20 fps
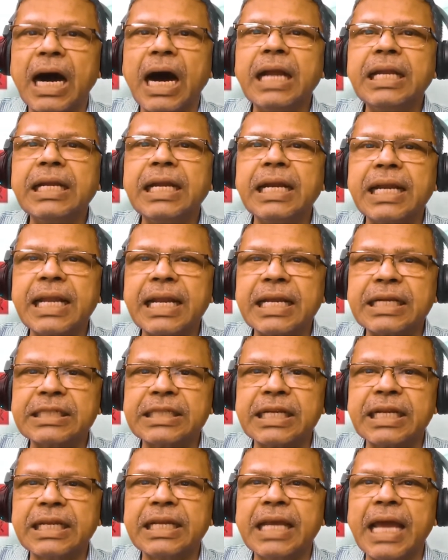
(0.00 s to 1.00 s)

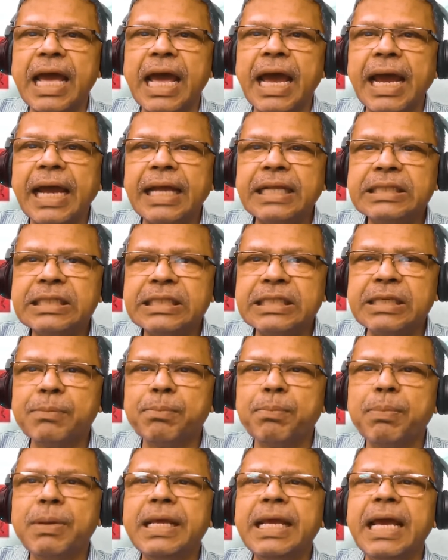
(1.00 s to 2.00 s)
unintentionally, and
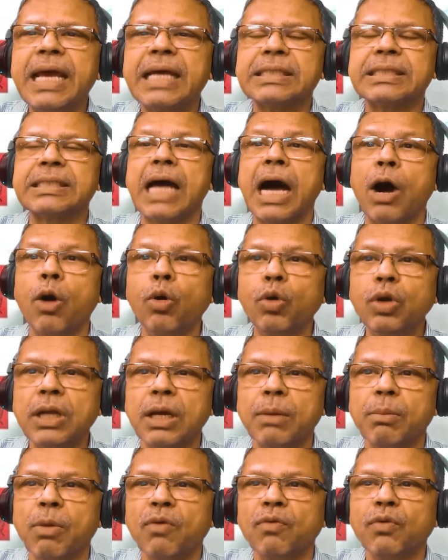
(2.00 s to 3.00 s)
simply as the
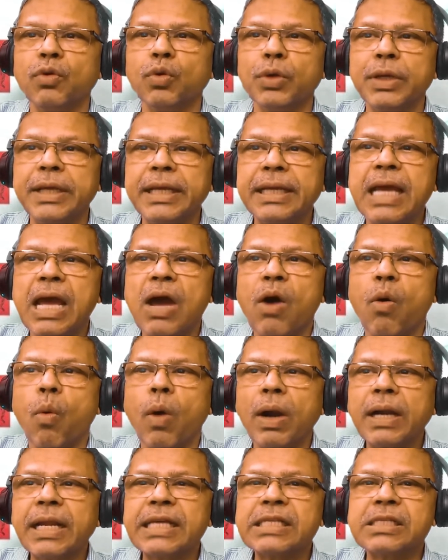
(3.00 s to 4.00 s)
outcome of doing
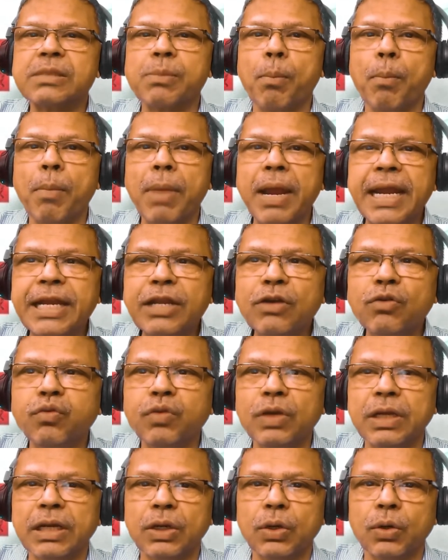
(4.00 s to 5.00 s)
what has made you
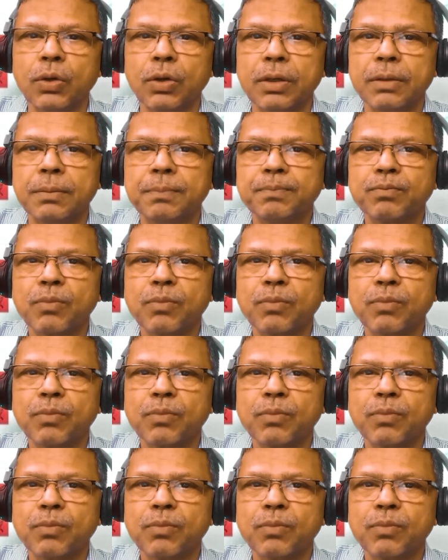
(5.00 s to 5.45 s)
feel good.